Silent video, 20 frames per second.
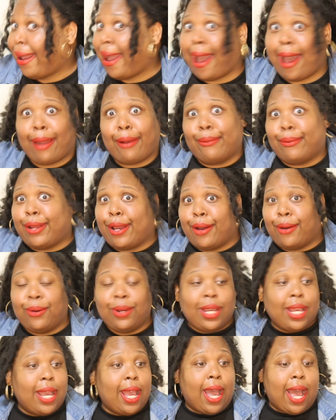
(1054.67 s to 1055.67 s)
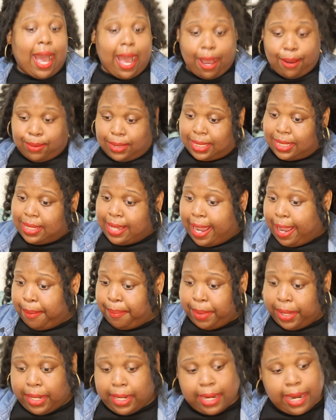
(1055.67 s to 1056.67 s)
I don't know. I was
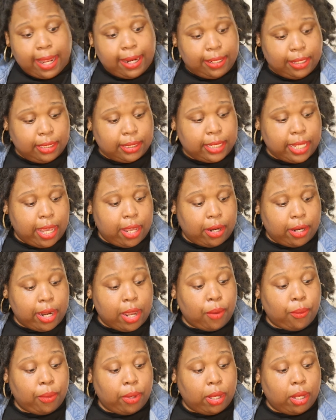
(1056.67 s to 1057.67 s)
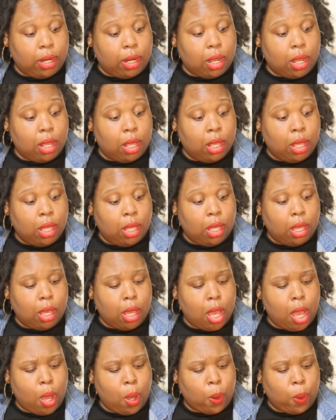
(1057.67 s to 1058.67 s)
typing and I looked down and I went,
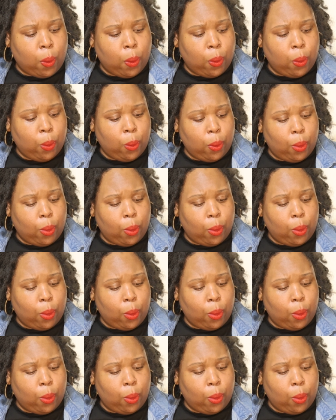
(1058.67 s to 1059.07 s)
oh.